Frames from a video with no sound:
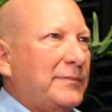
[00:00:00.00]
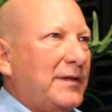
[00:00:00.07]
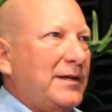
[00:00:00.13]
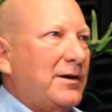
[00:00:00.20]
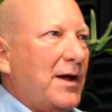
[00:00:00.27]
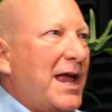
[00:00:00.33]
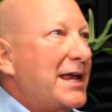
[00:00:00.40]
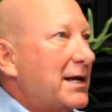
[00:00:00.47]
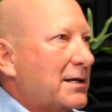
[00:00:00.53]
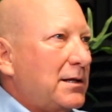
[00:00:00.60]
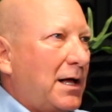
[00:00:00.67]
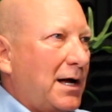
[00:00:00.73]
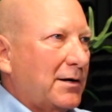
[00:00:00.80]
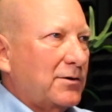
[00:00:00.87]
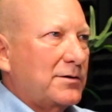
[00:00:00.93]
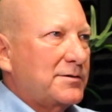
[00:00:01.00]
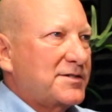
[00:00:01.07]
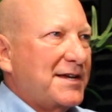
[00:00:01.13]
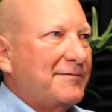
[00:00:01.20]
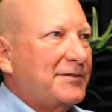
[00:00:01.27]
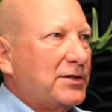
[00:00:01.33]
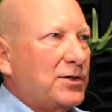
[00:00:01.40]
you know, 8 o'clock or
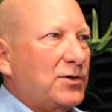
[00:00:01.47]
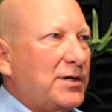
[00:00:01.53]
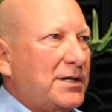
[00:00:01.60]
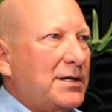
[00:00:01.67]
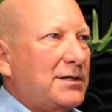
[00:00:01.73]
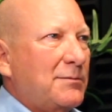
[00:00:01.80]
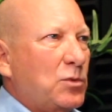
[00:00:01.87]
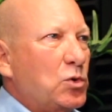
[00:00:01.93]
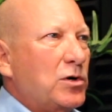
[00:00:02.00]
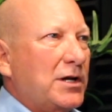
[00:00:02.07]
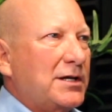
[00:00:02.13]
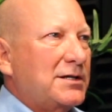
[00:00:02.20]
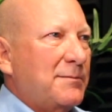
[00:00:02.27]
7:30 in the morning,